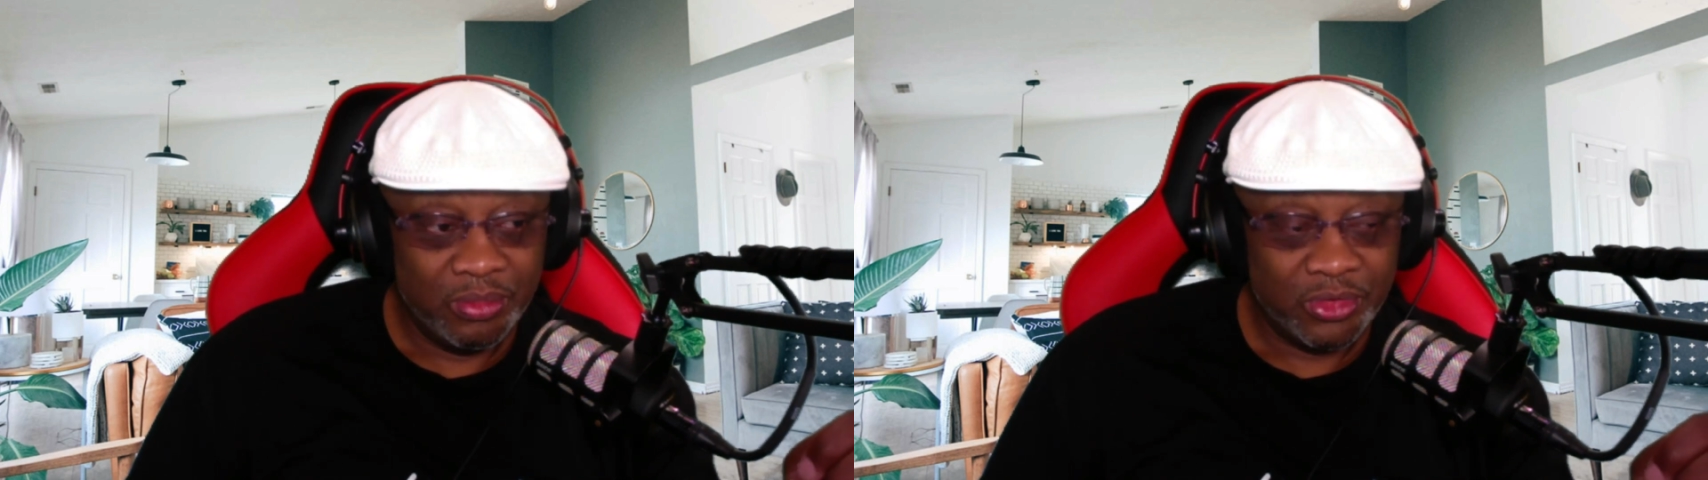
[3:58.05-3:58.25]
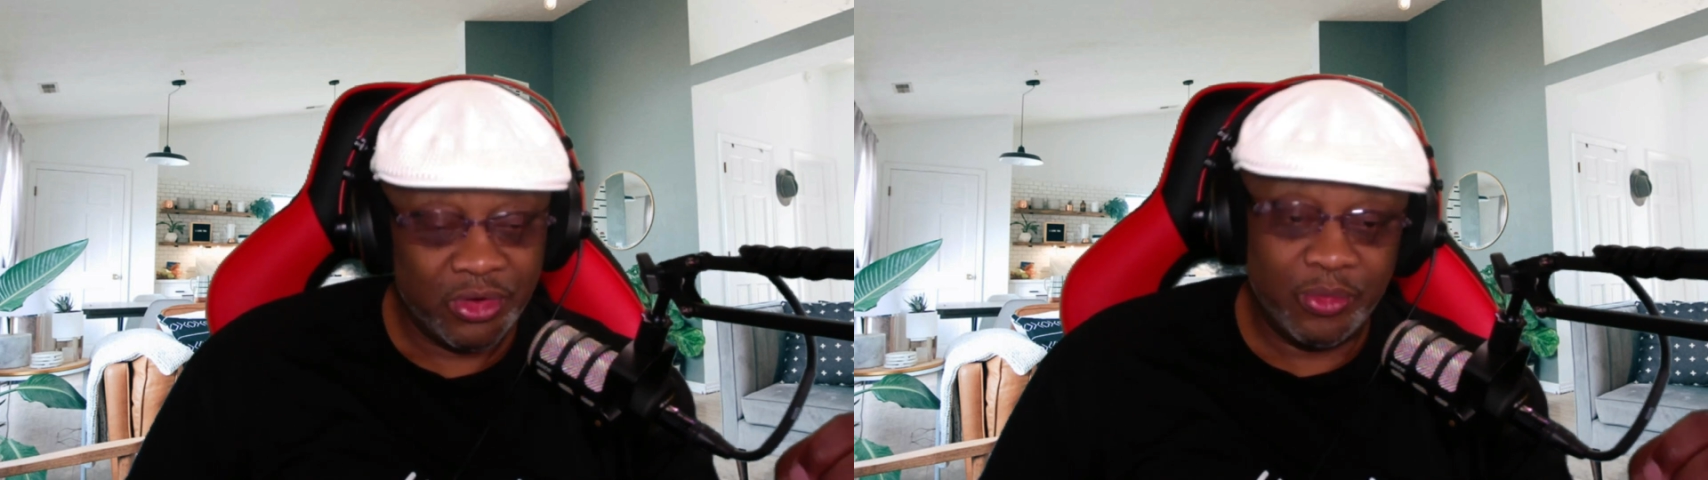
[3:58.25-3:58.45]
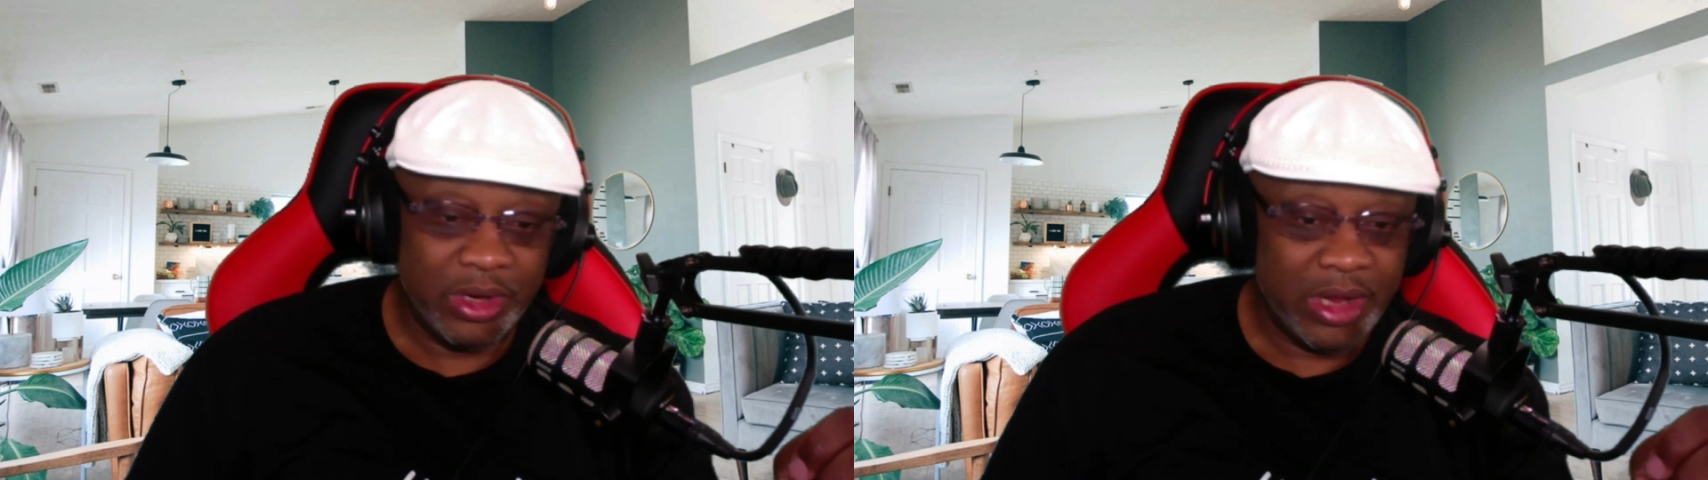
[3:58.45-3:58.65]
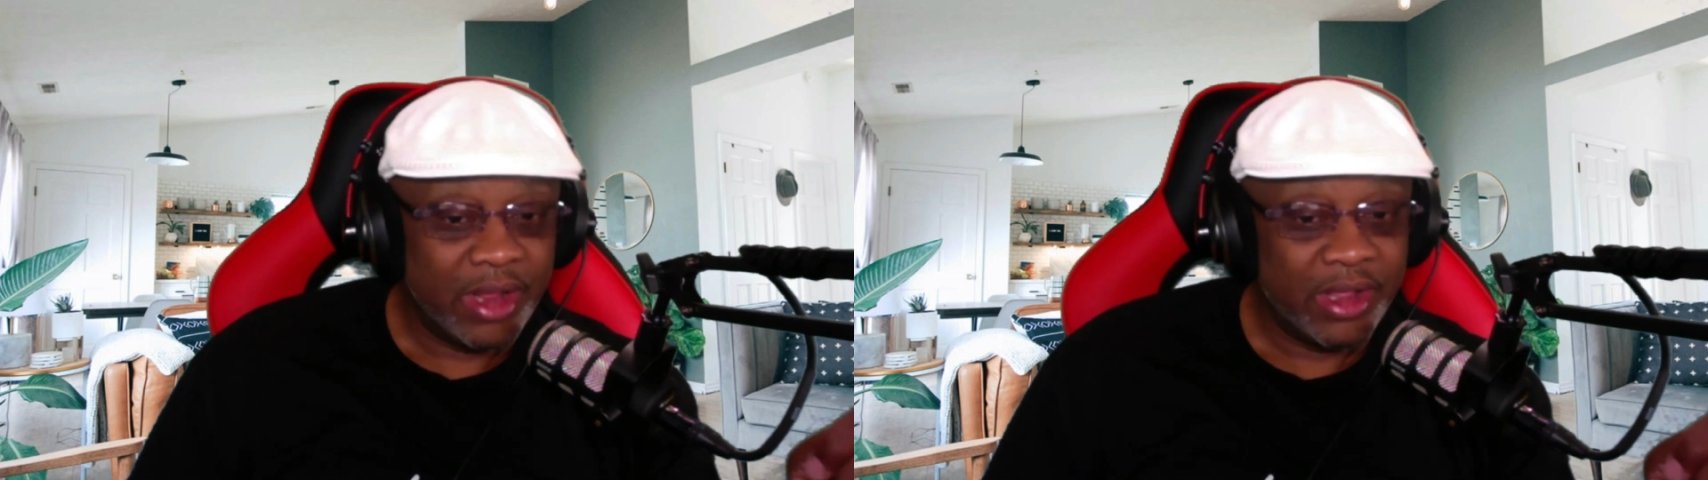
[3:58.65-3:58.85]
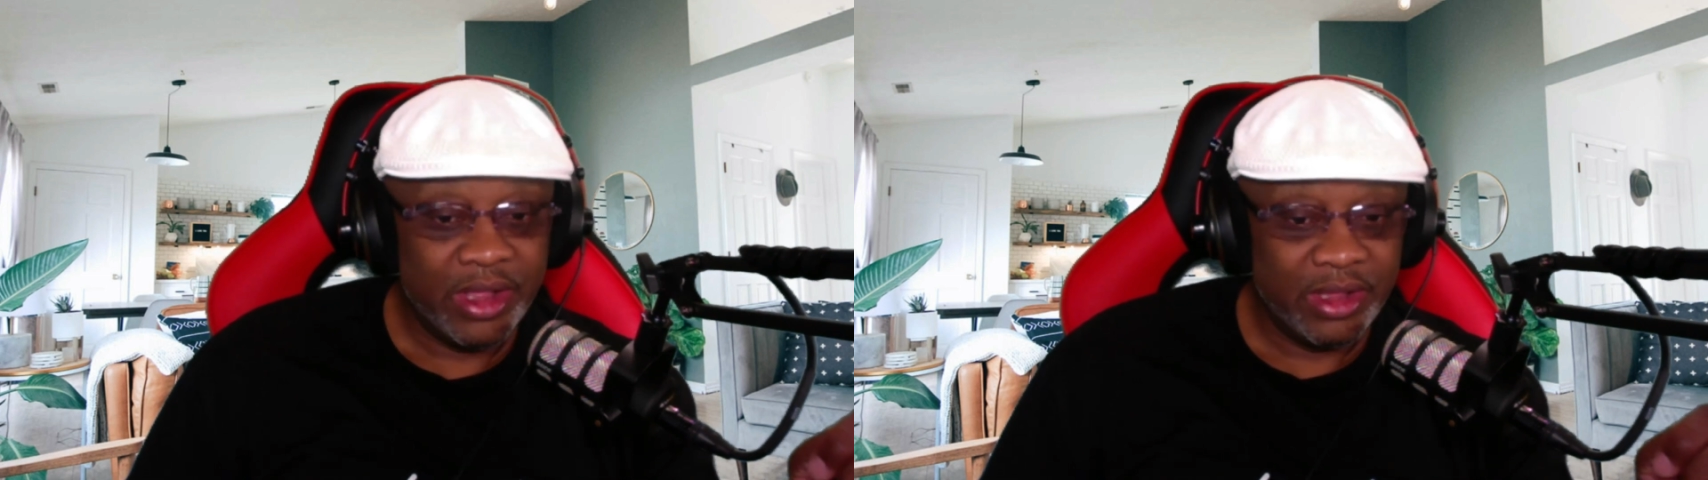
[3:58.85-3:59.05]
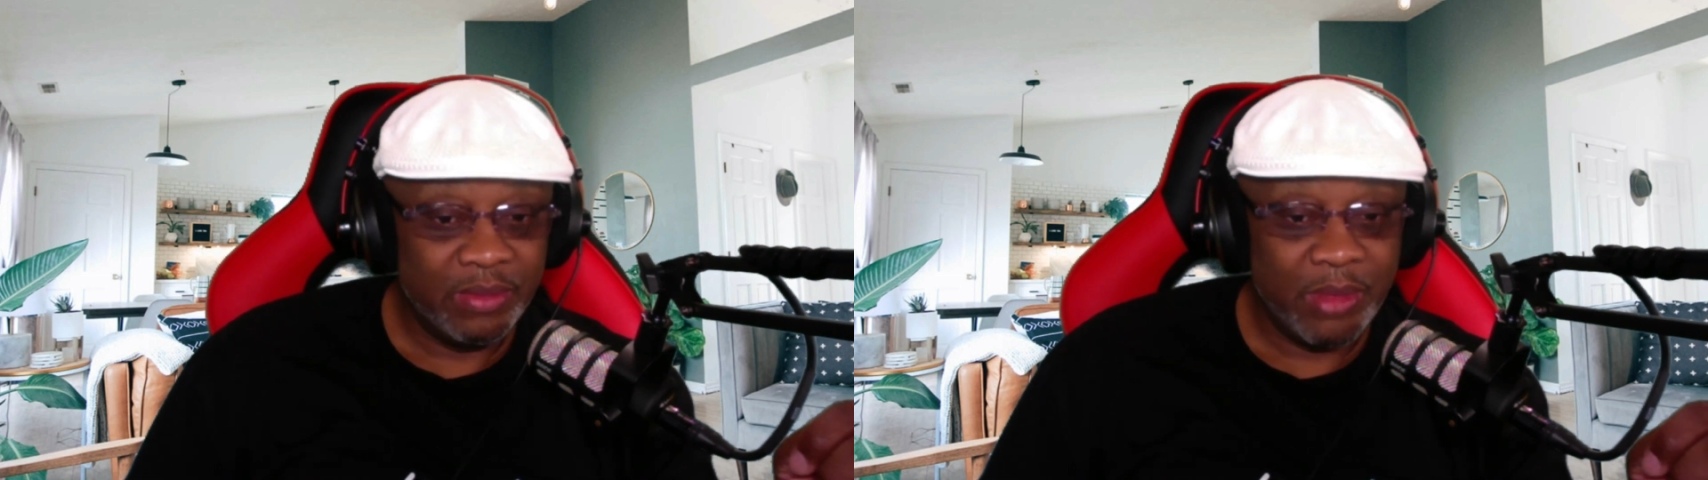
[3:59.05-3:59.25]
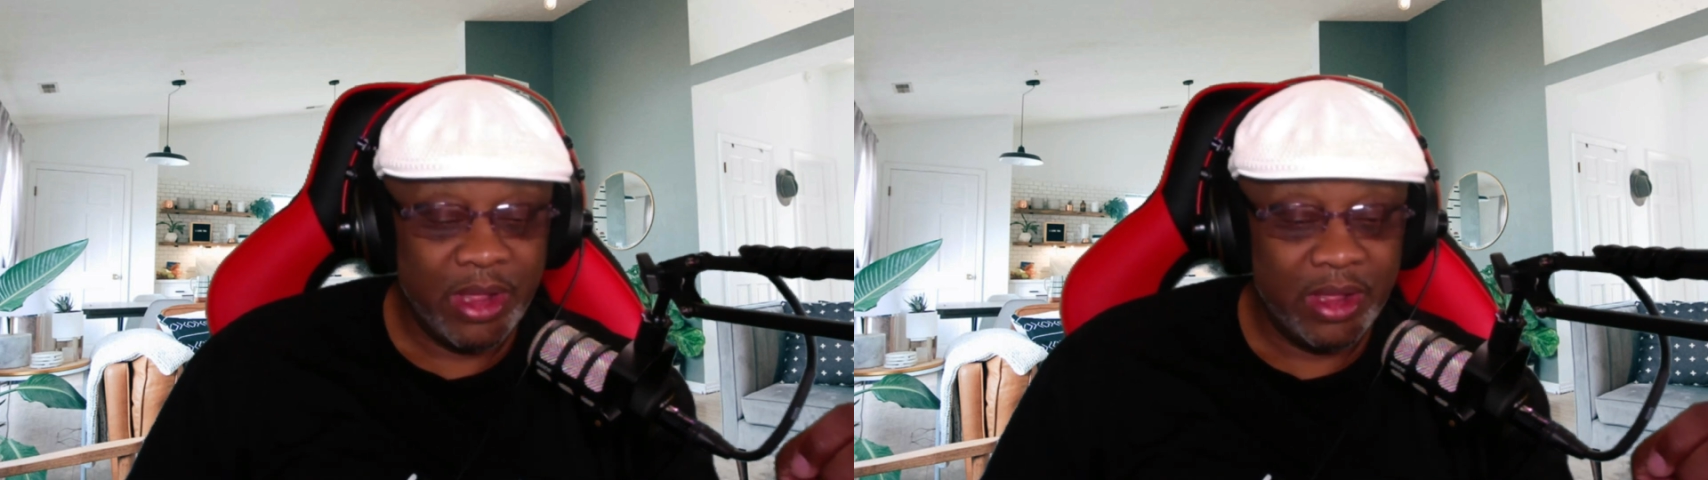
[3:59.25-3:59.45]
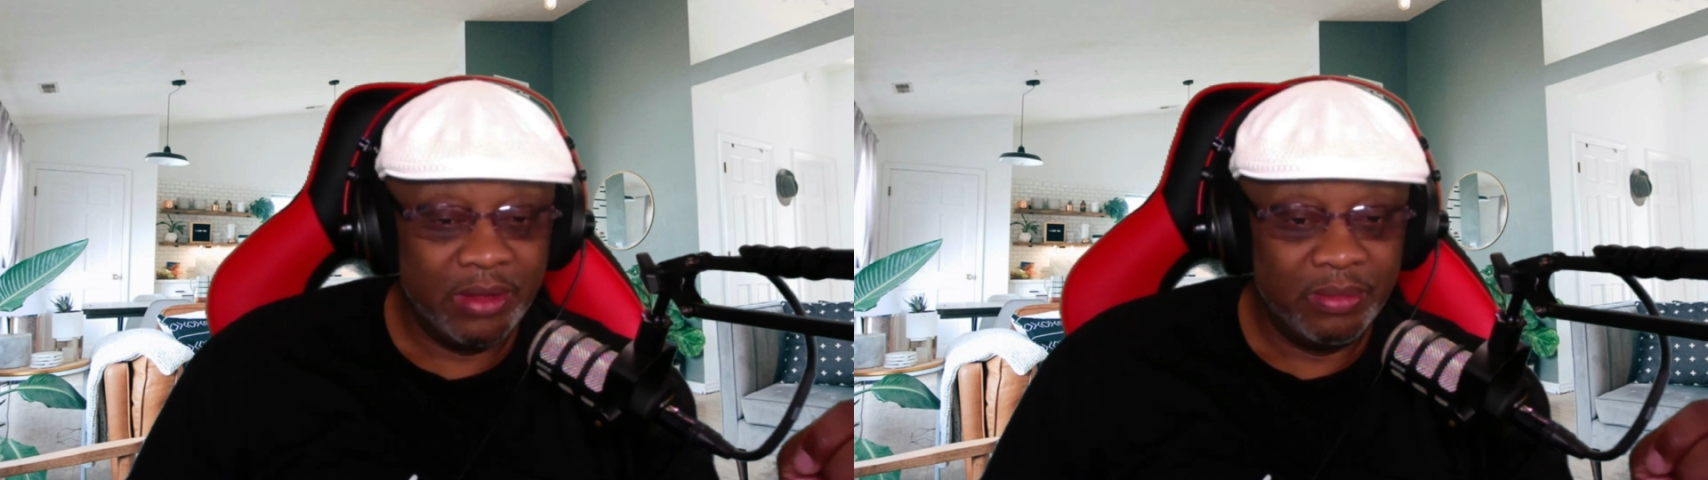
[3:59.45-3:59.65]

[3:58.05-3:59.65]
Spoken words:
So really, I can't get mad.